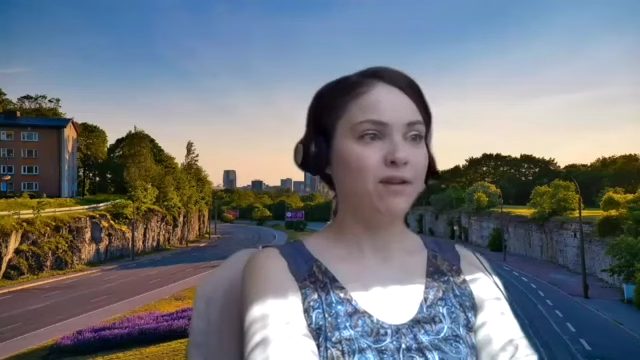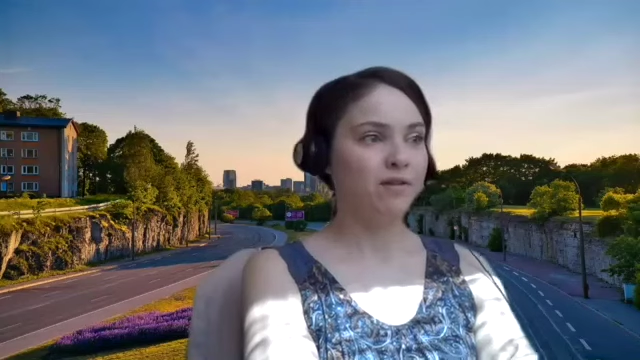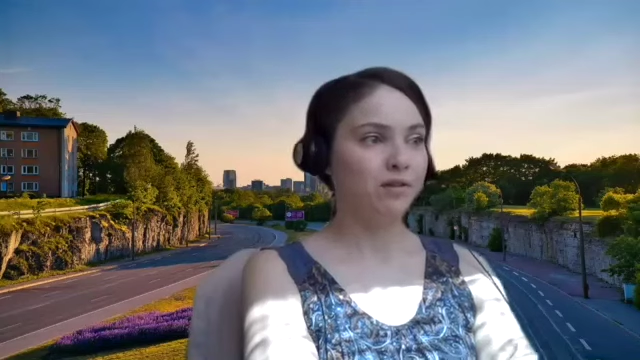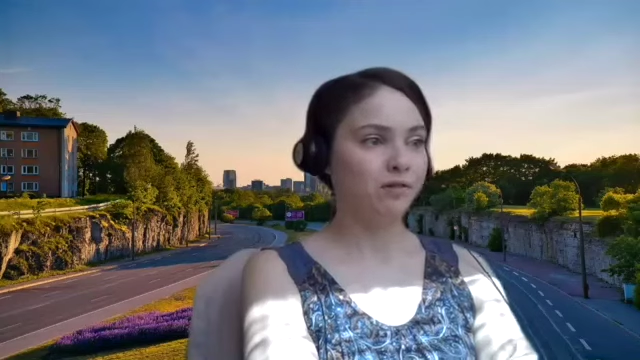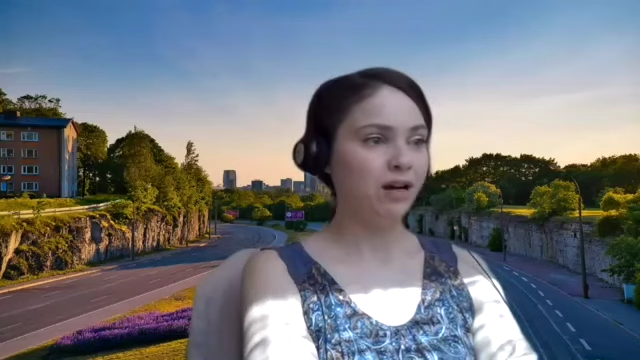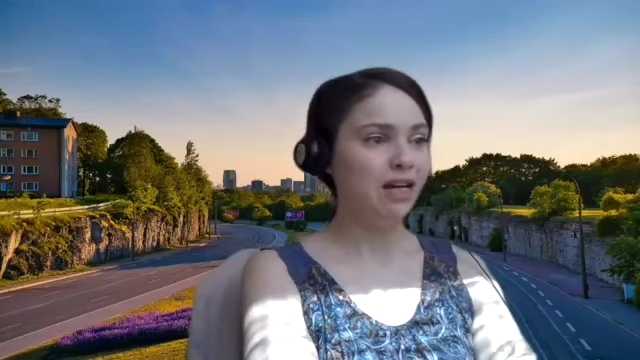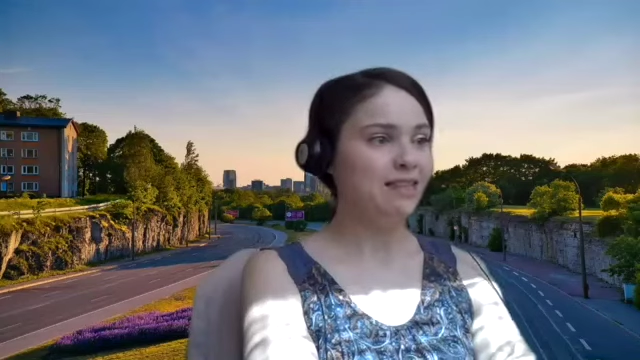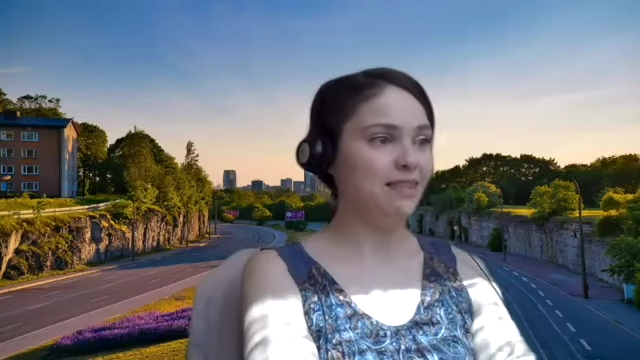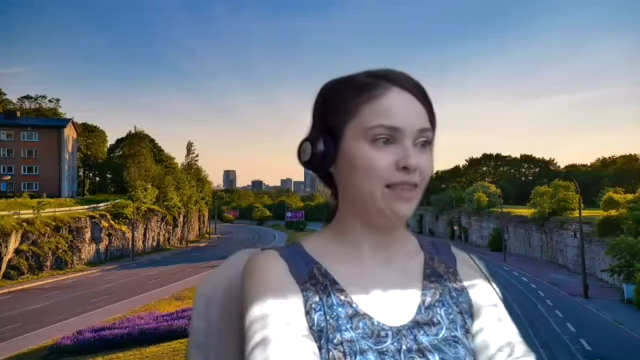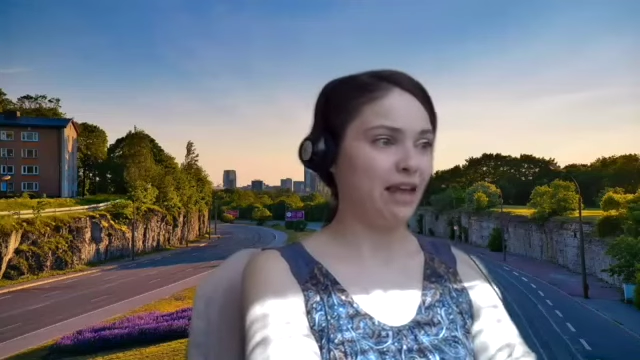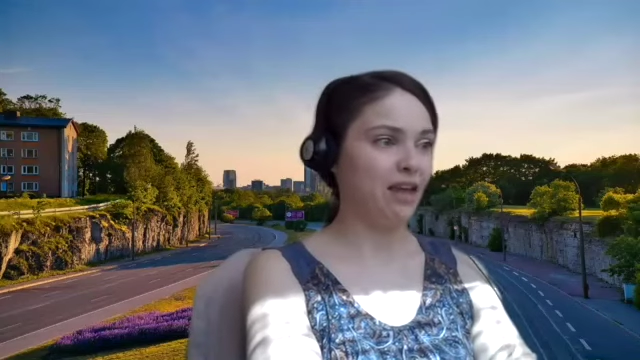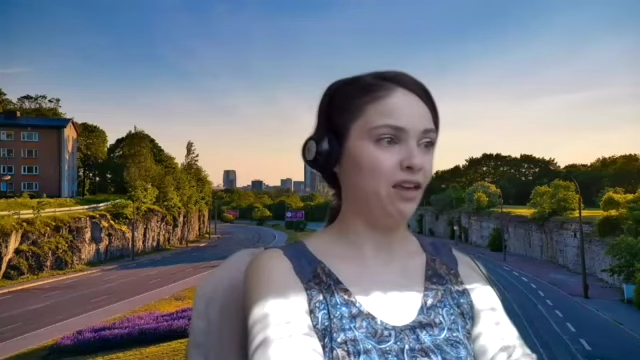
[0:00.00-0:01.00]
All right,
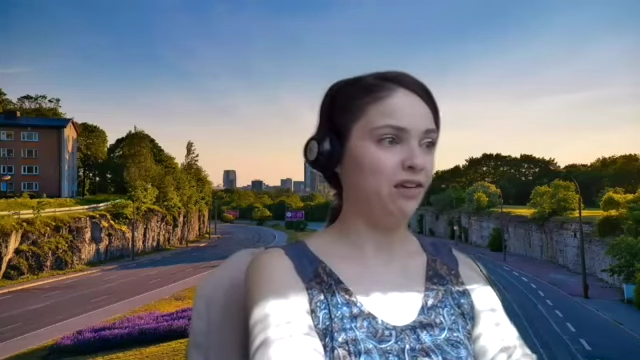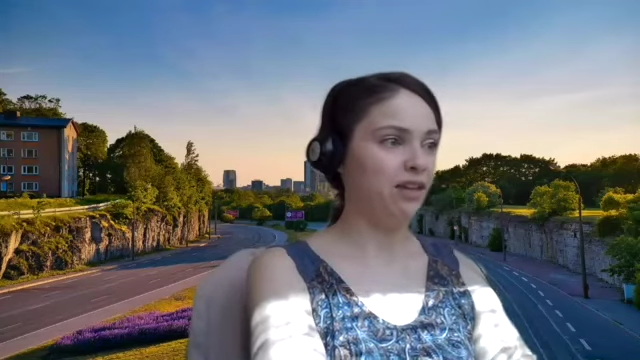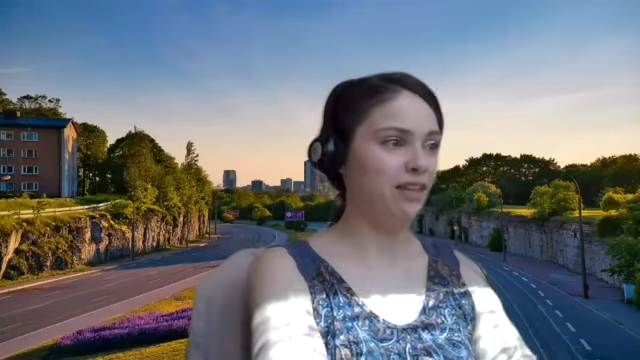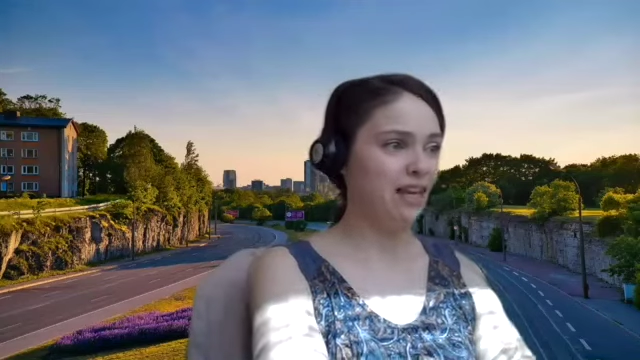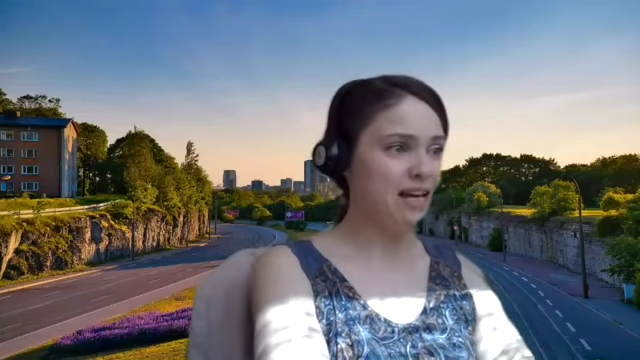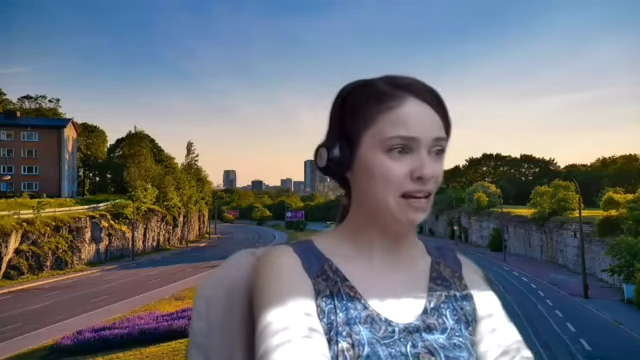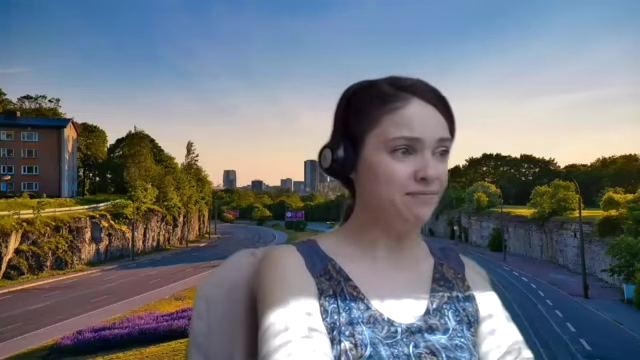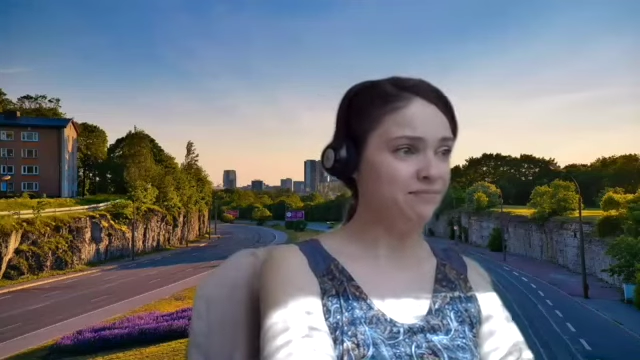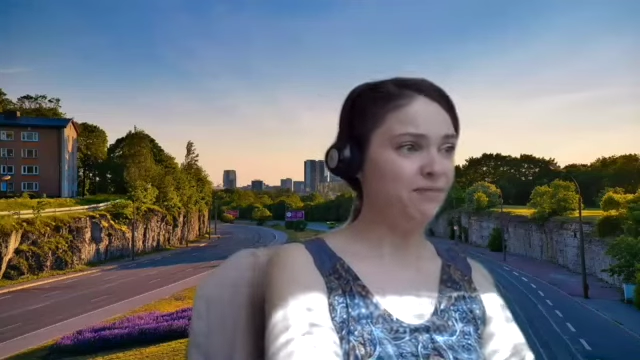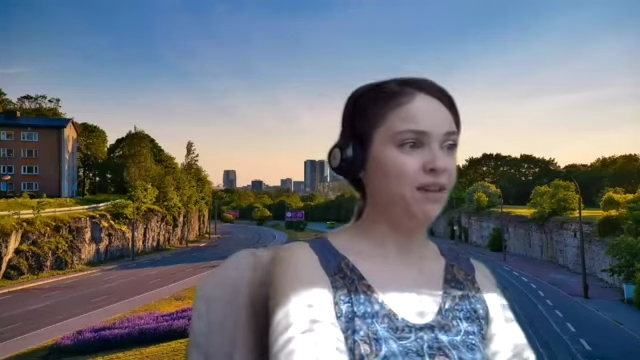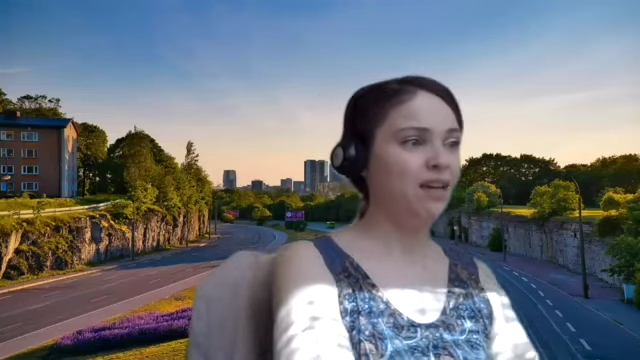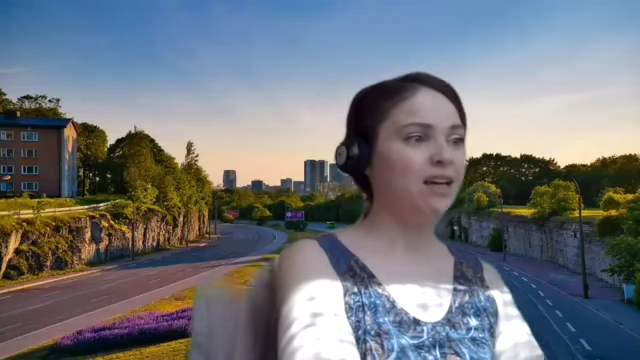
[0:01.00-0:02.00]
thank you, Étienne.
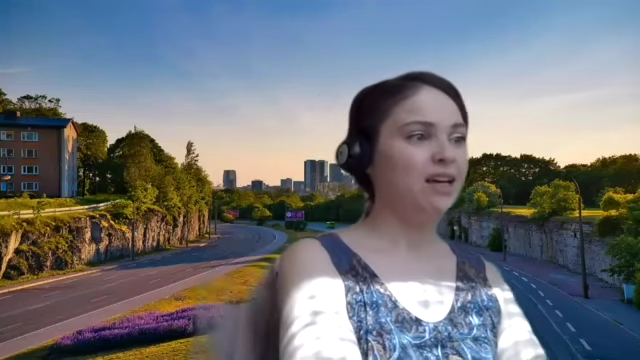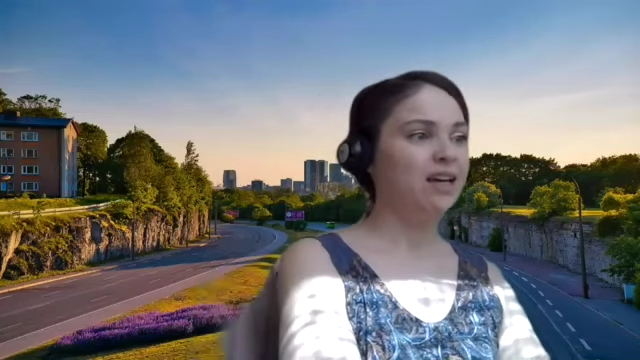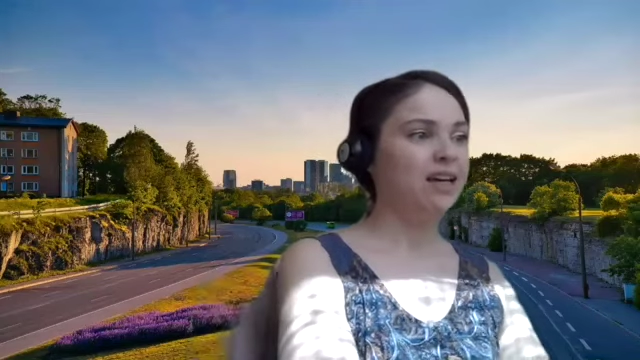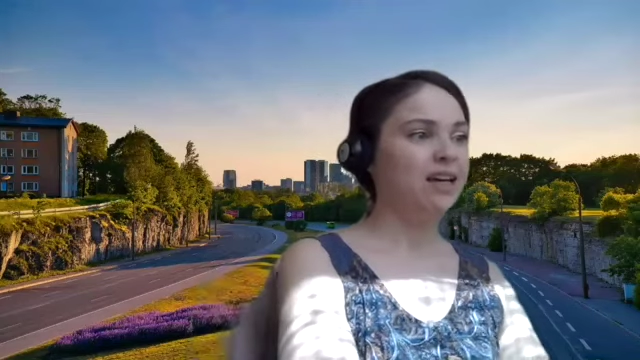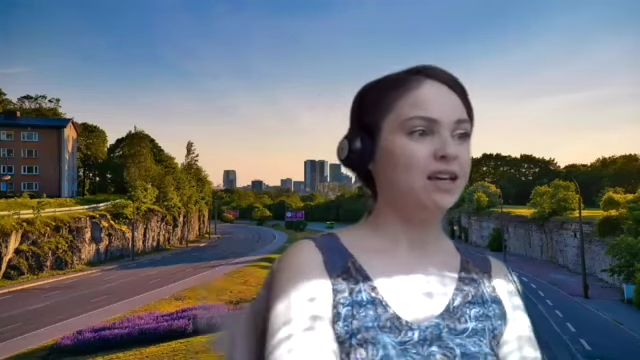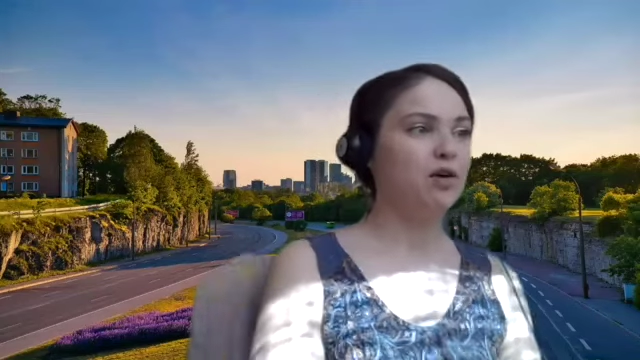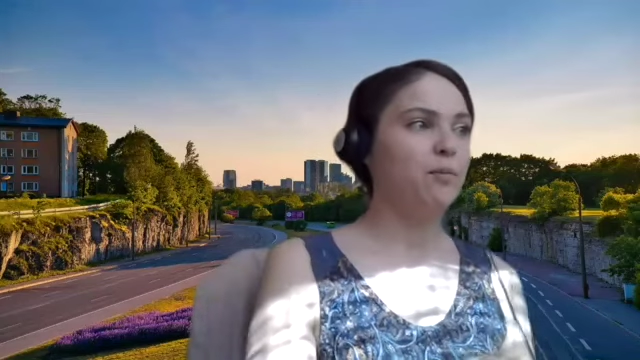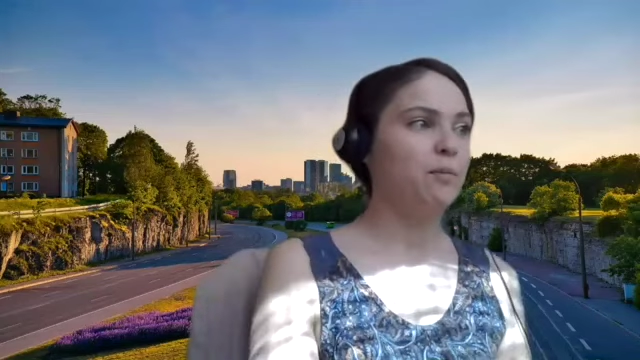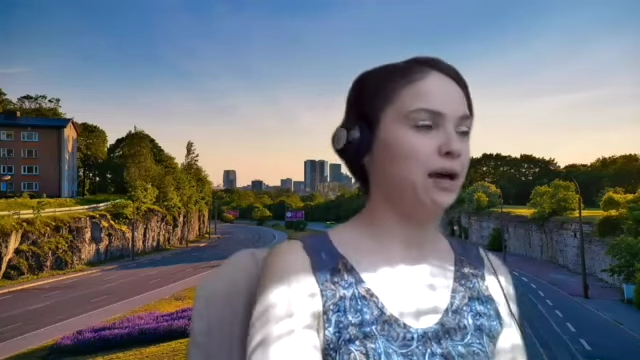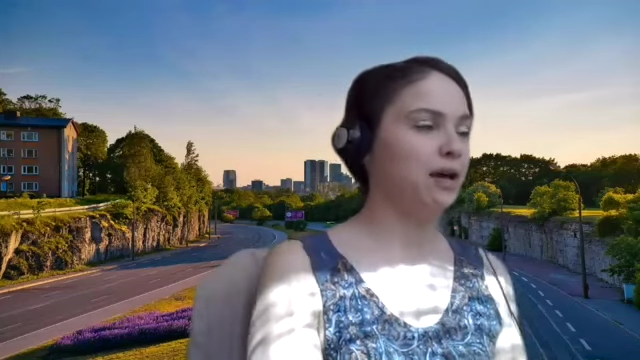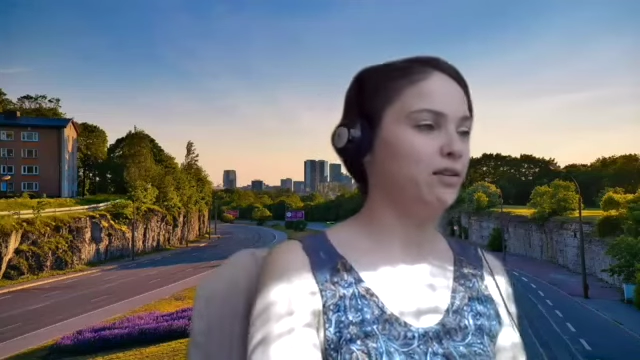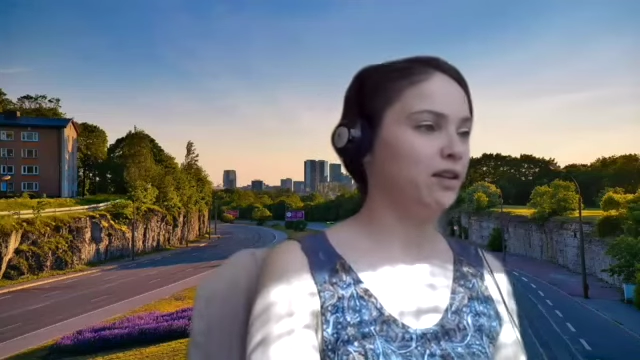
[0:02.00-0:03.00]
And now
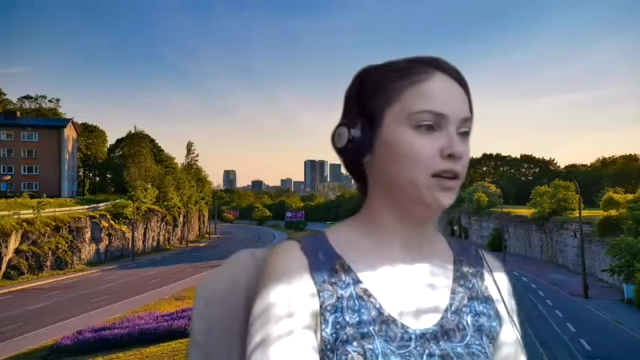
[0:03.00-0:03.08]
I'm back